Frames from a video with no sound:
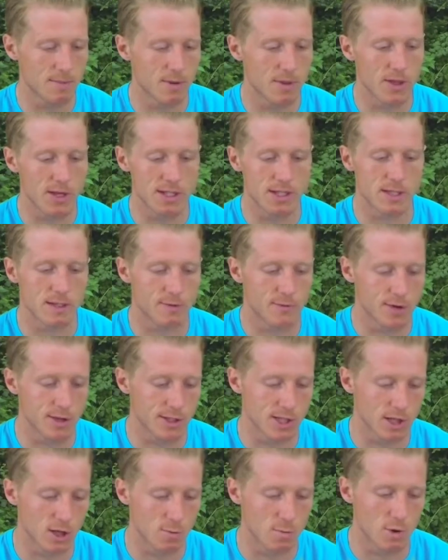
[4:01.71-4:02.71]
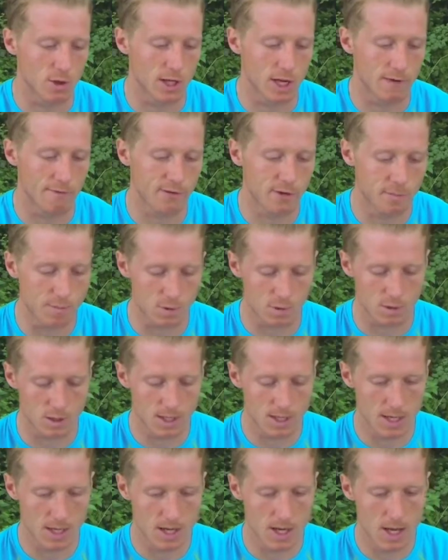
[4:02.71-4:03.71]
But this, it feels a lot more comfortable,
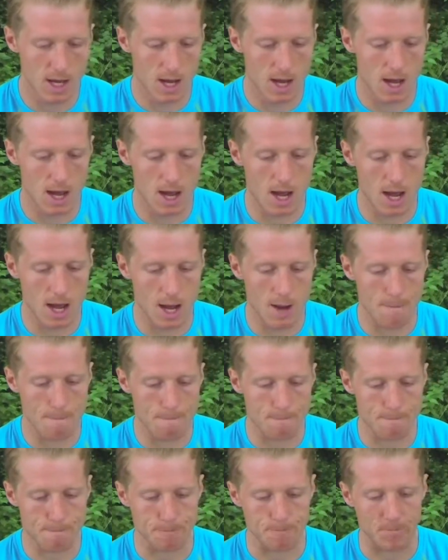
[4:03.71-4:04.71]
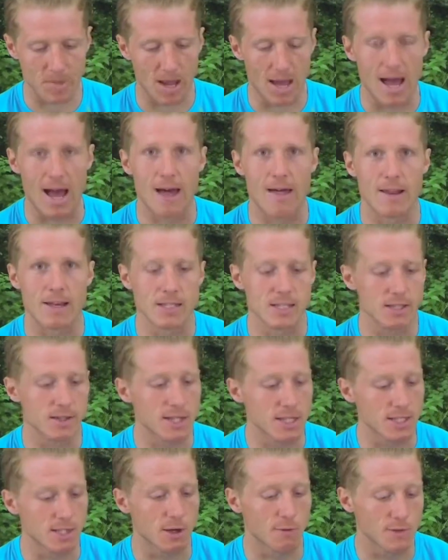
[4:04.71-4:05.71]
and
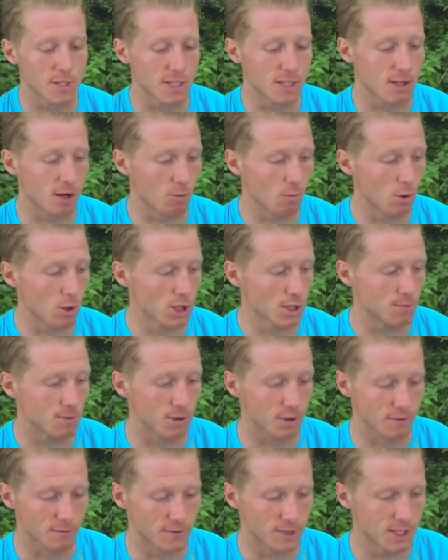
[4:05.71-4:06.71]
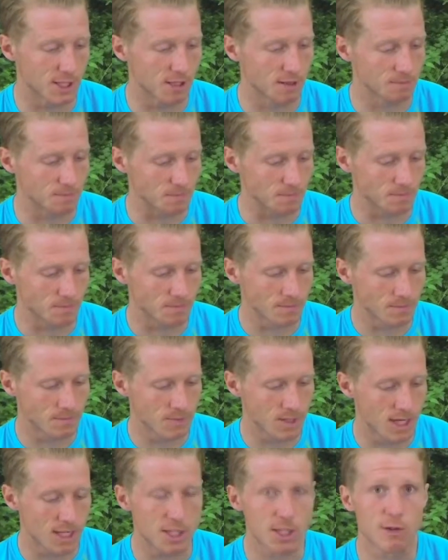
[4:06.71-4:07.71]
this has obviously got waterproof, so
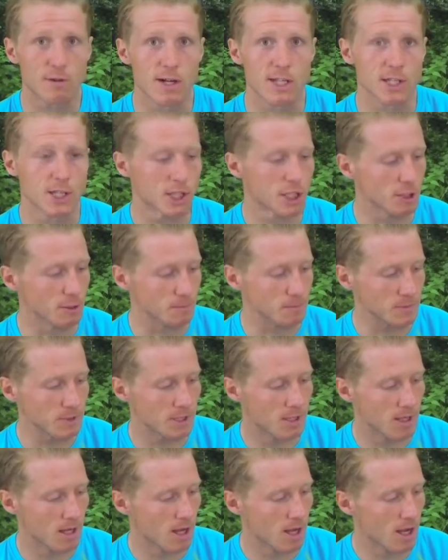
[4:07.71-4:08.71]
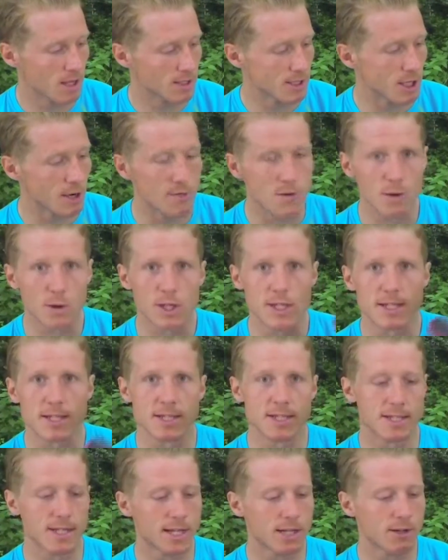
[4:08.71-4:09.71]
it's a great shoe. So if you're
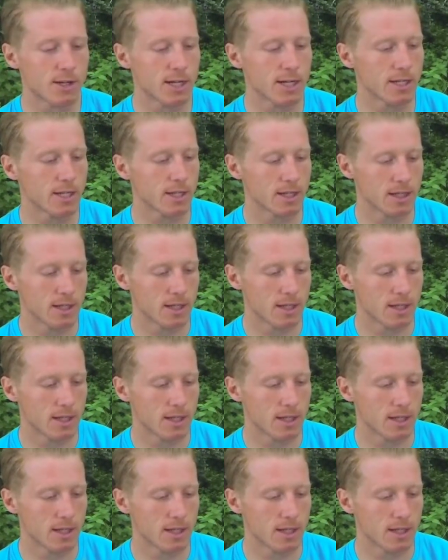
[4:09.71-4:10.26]
considering